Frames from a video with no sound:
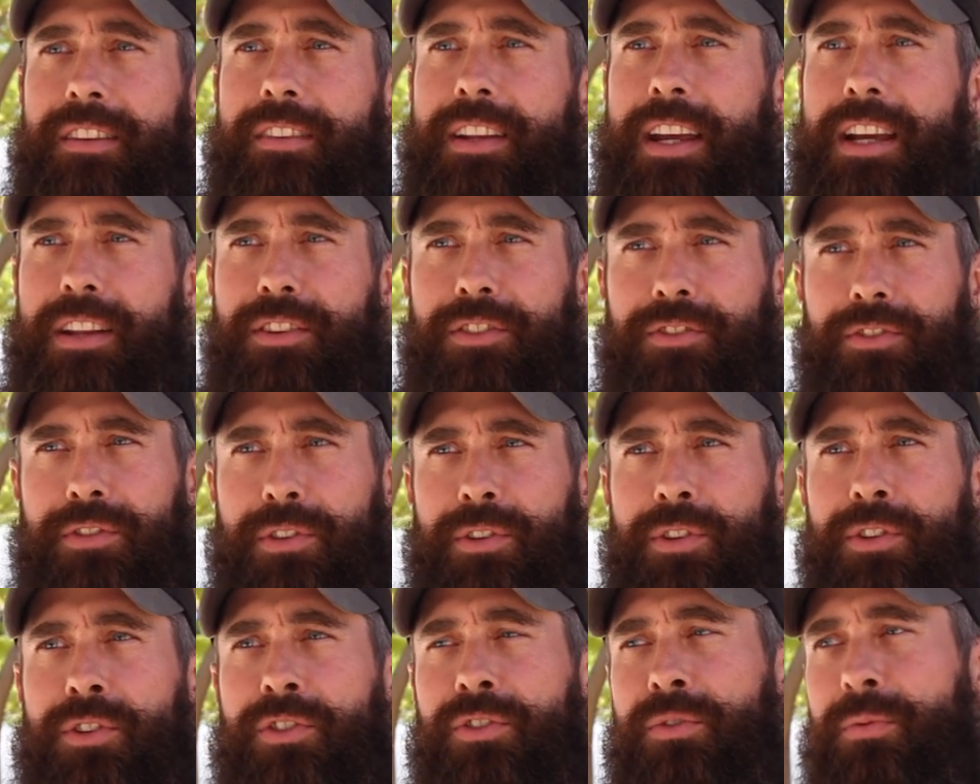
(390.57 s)

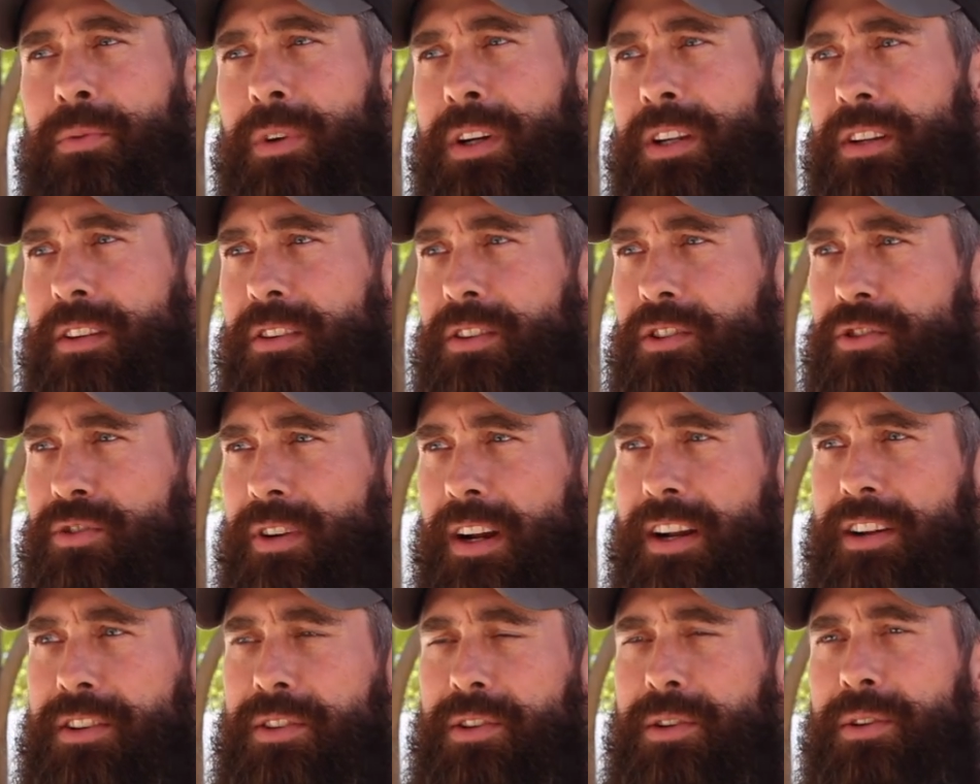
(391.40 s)
ensues when you
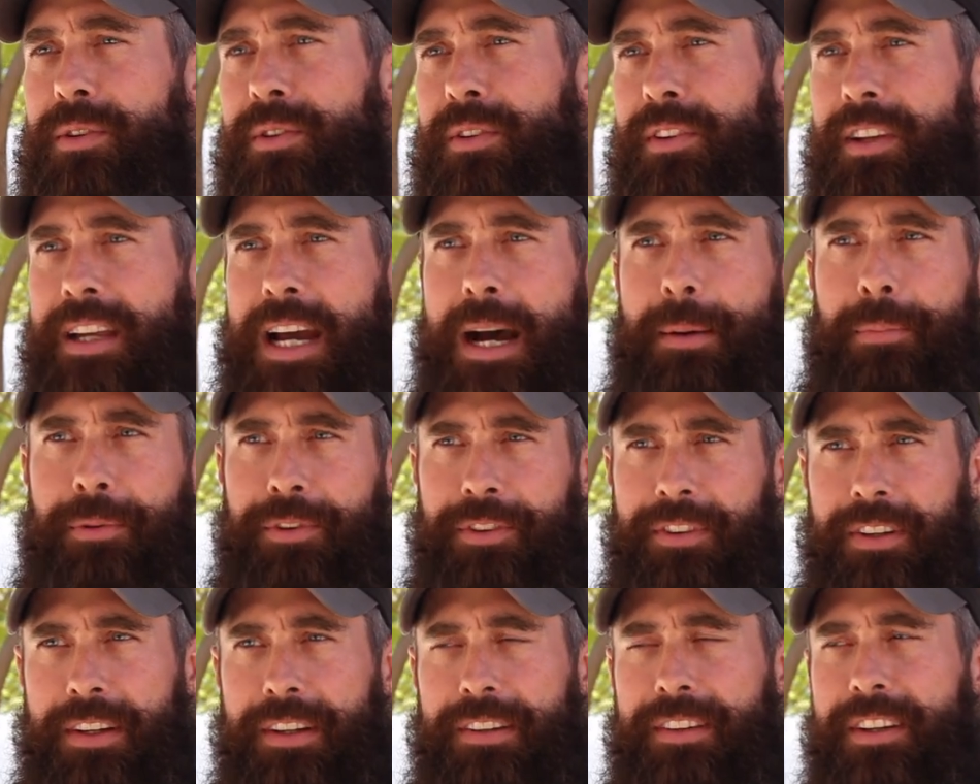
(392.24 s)
try to do the
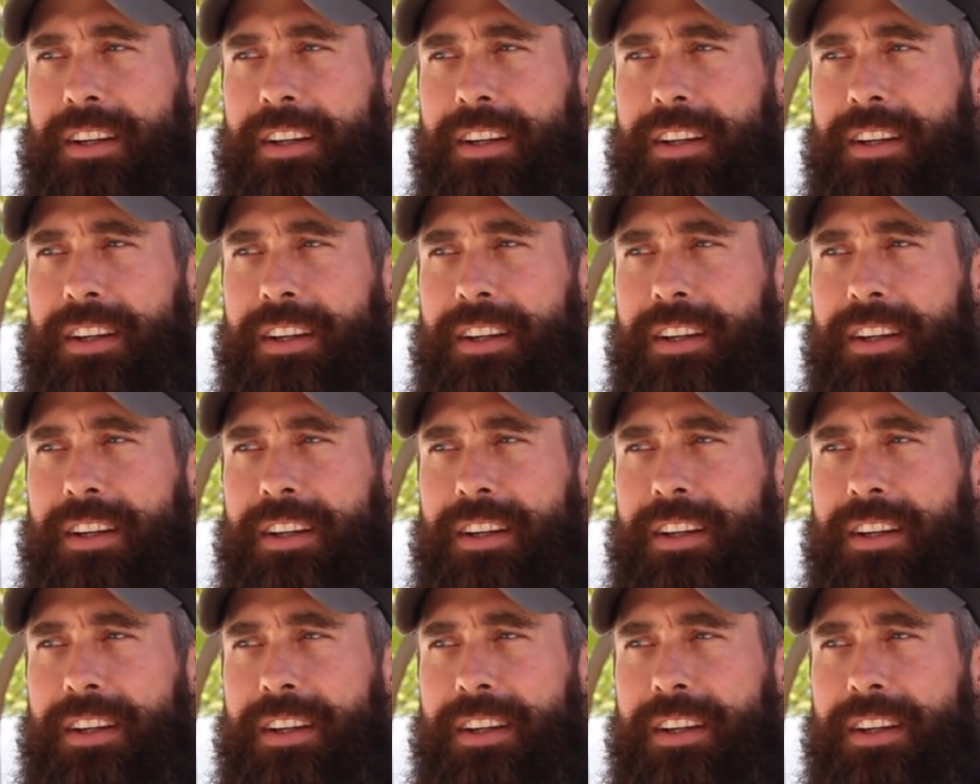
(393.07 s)
opposite.